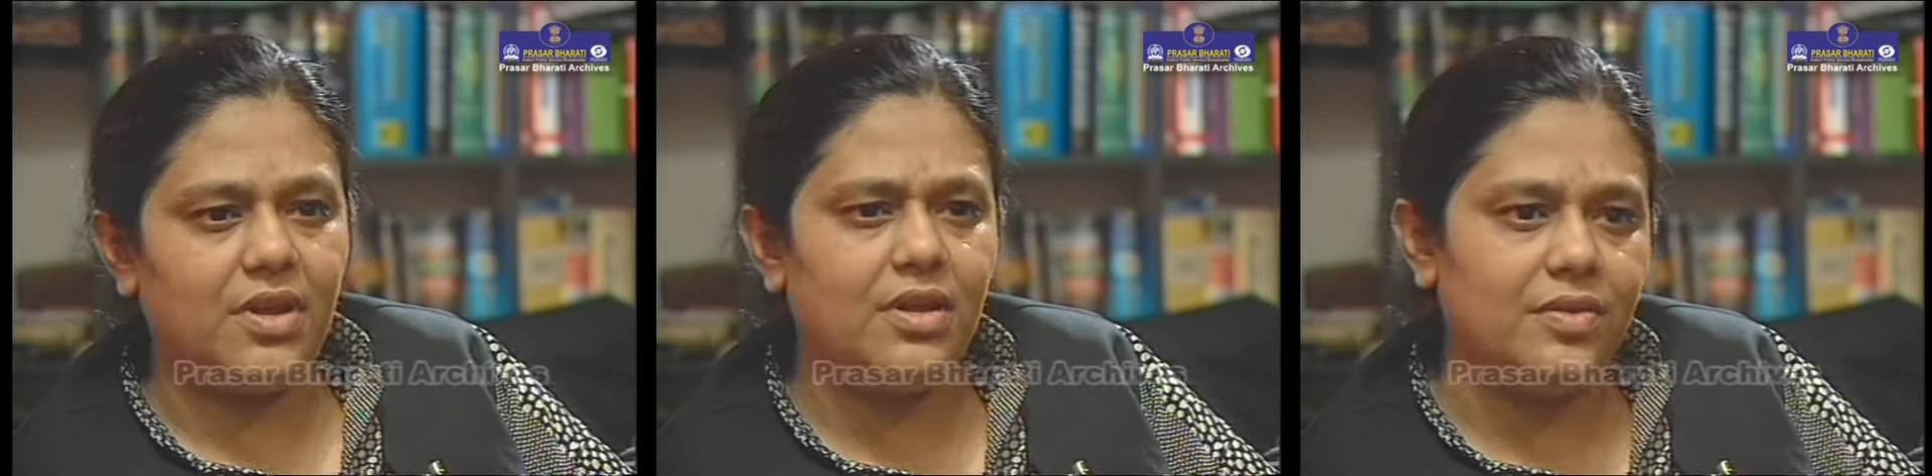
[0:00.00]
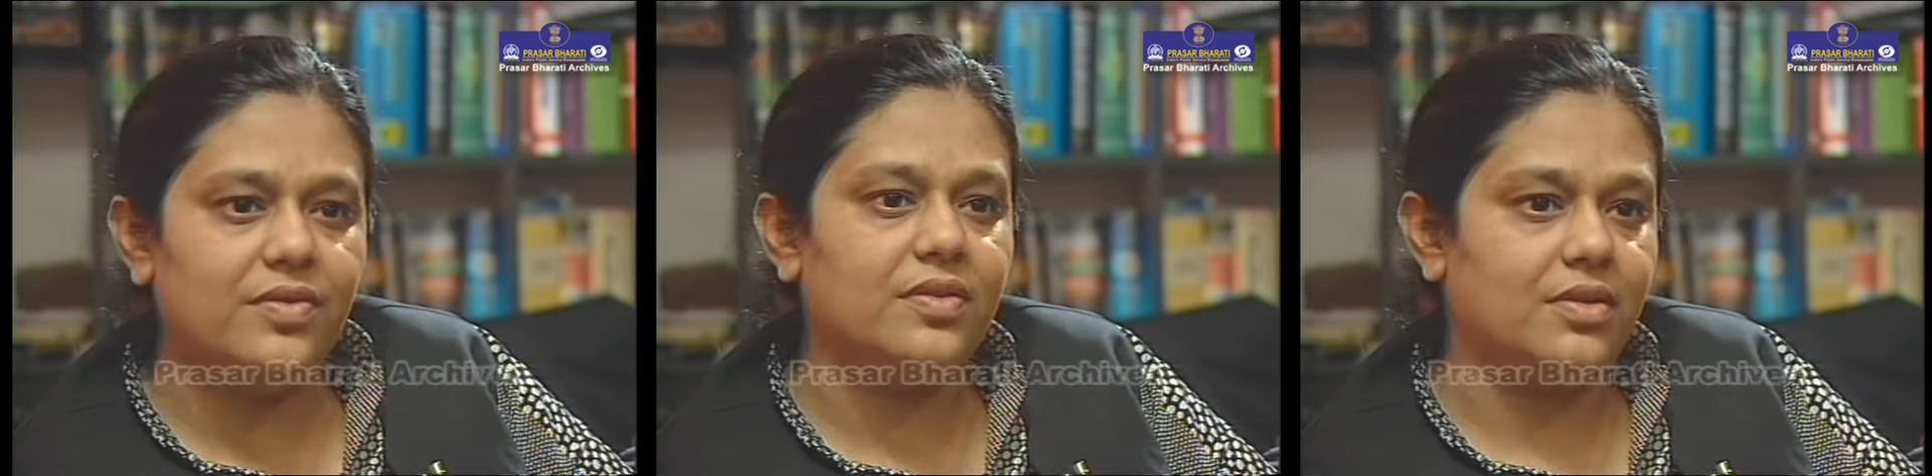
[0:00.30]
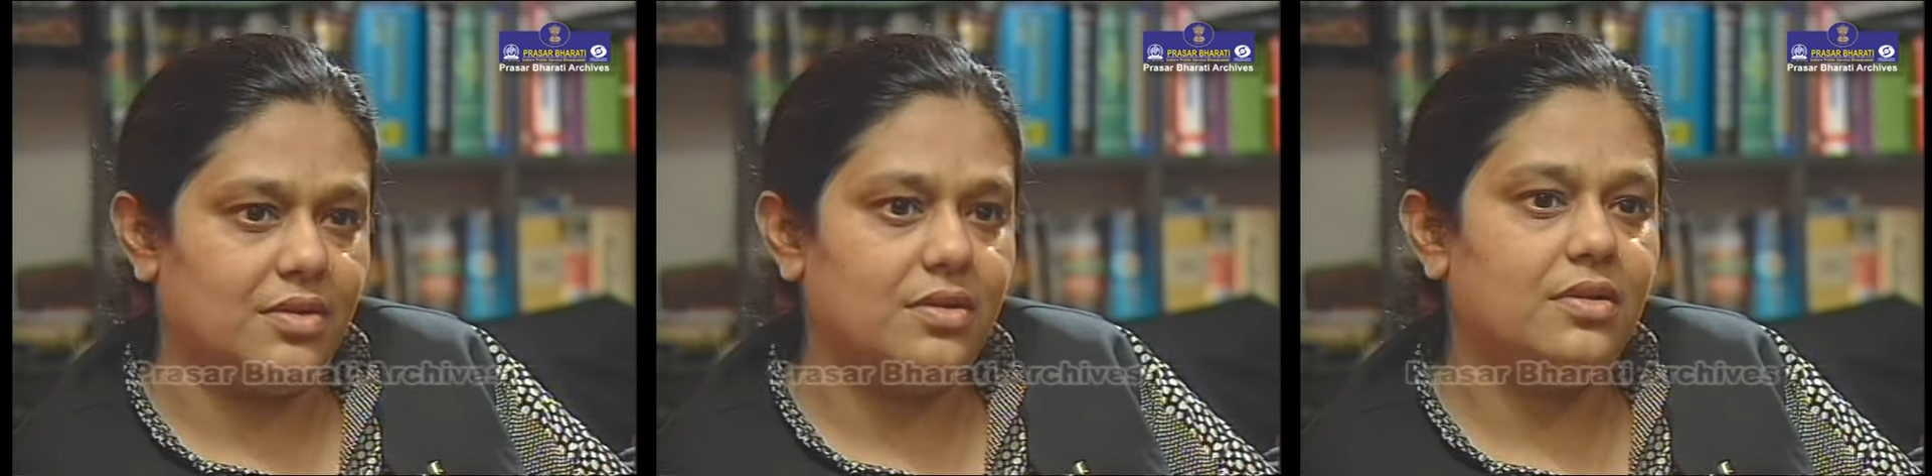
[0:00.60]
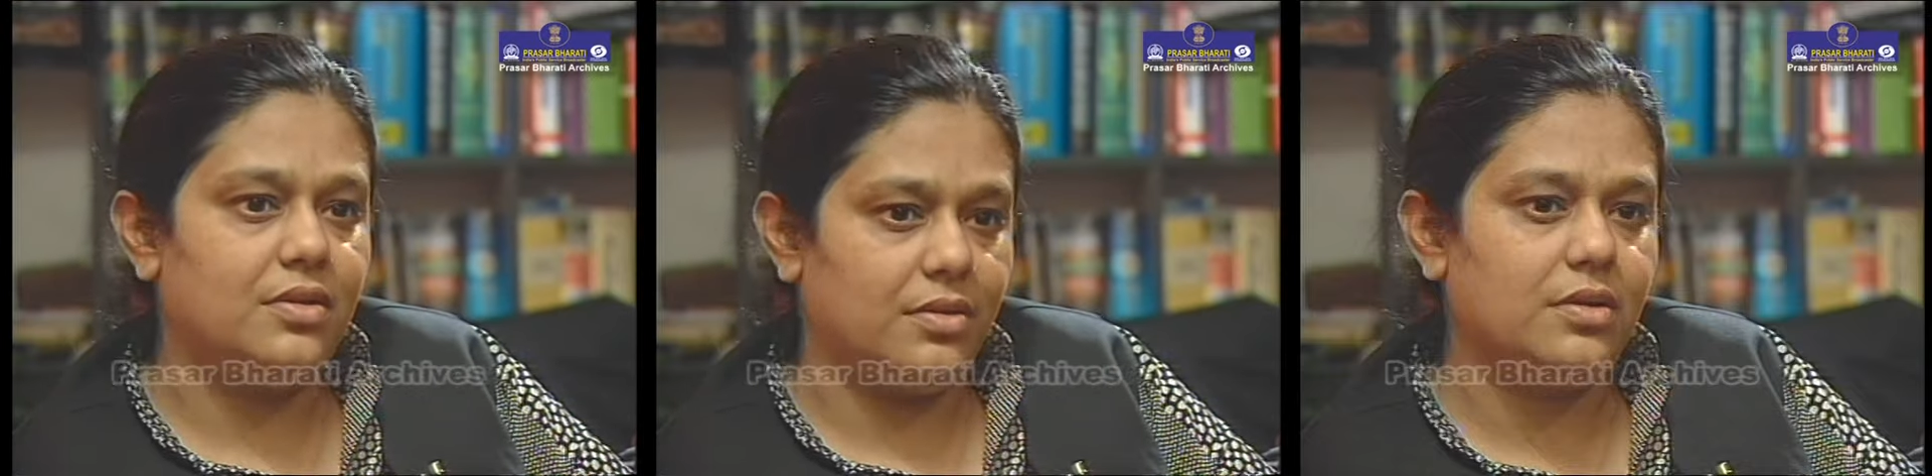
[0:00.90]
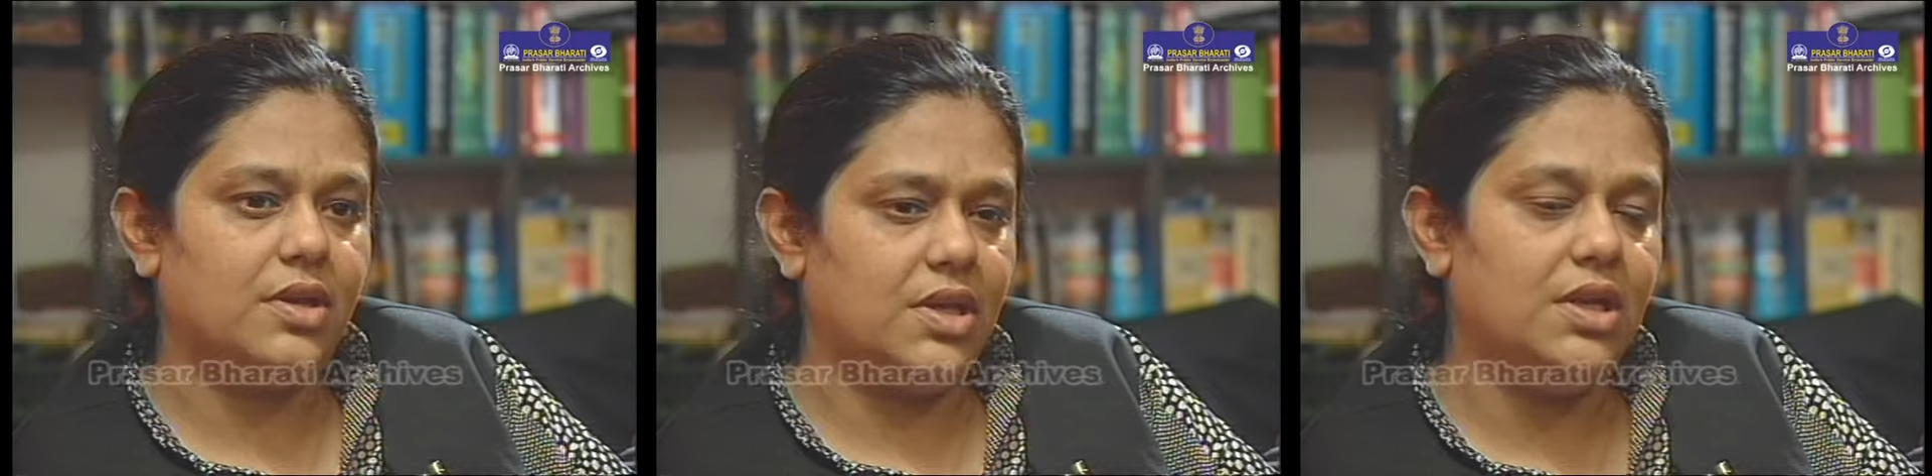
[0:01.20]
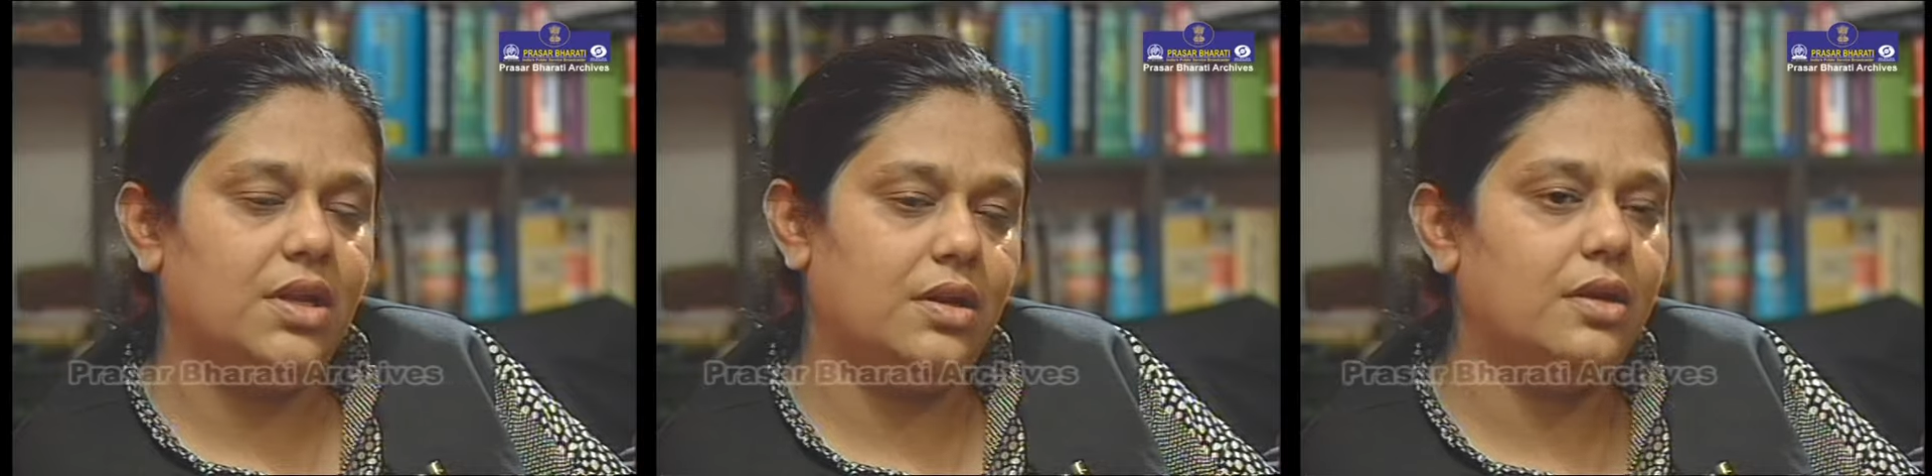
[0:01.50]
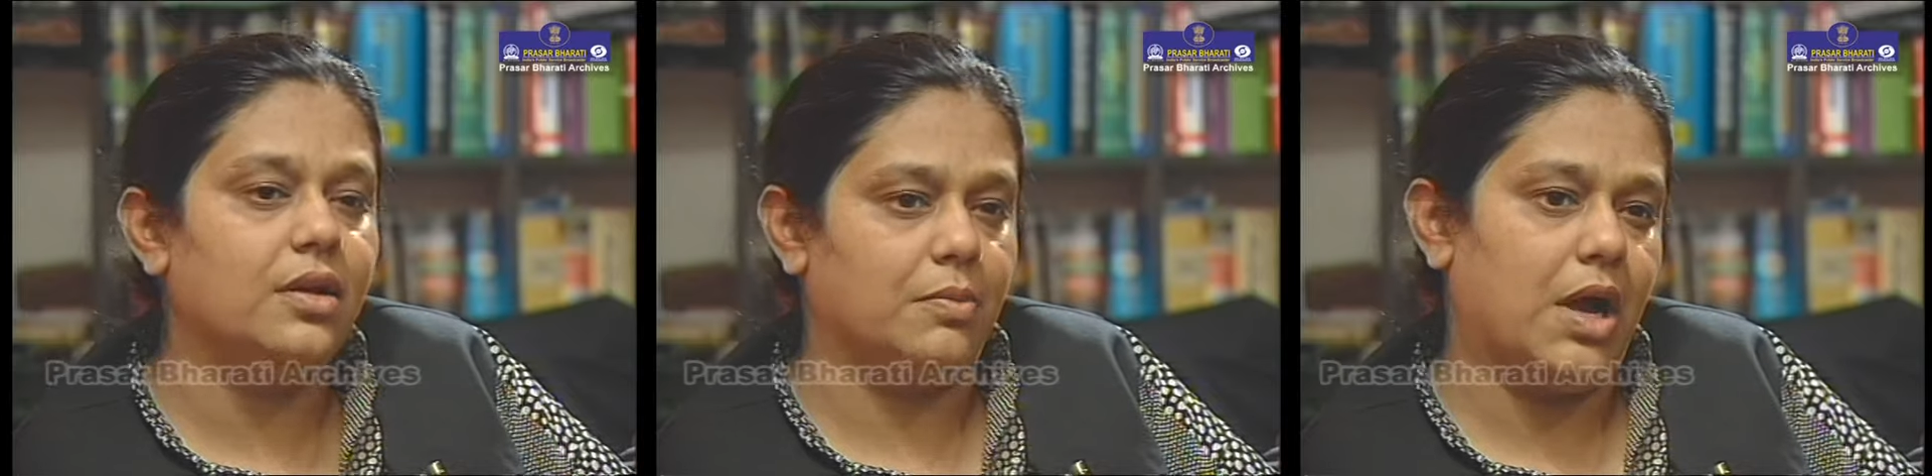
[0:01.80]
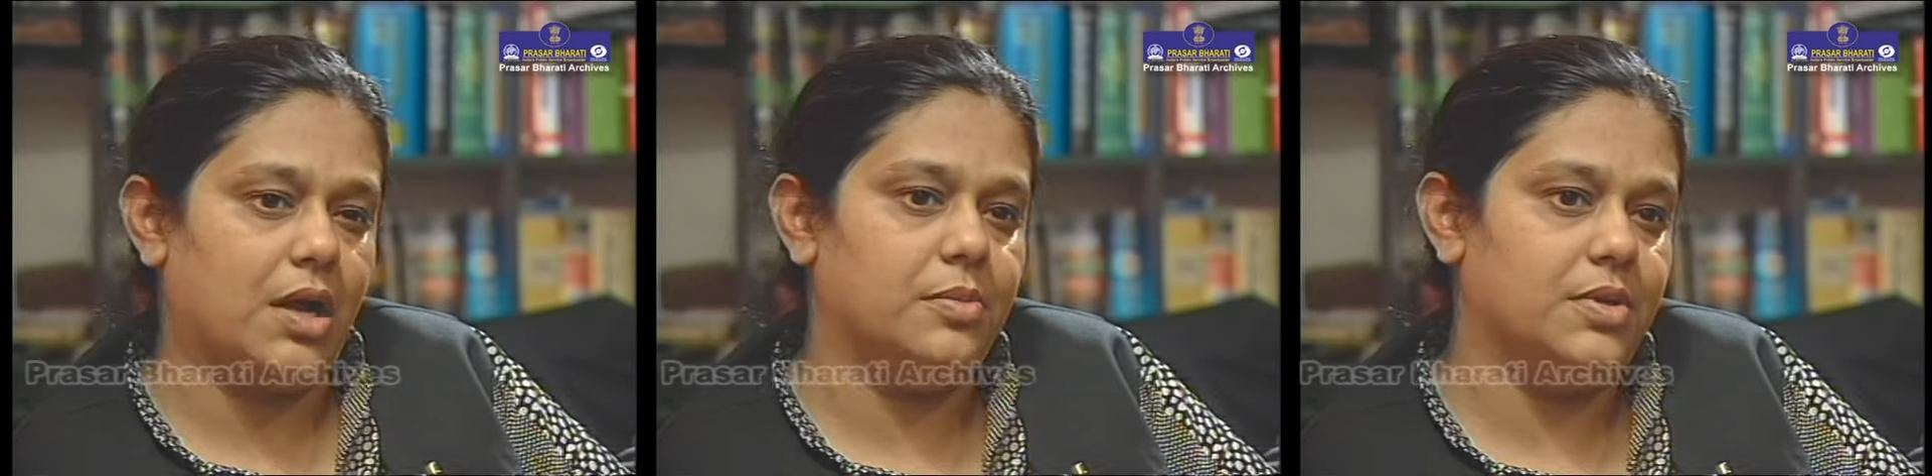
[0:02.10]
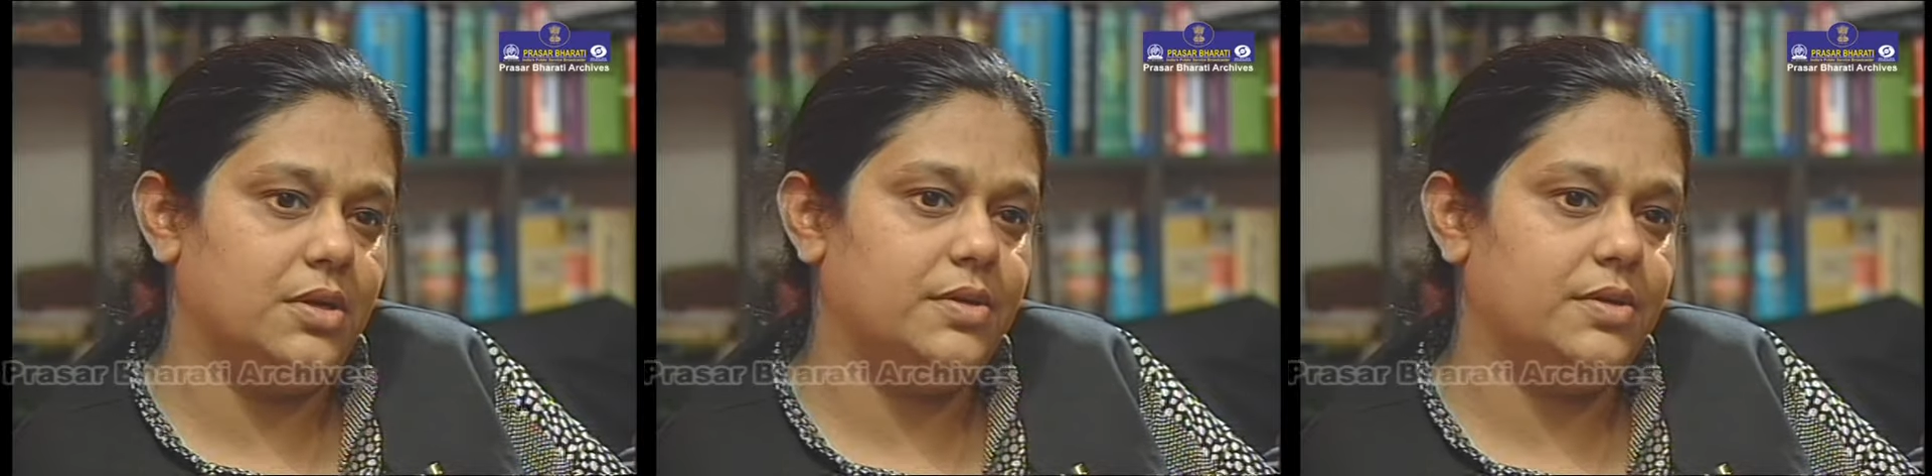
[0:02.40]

is indeed remarkable.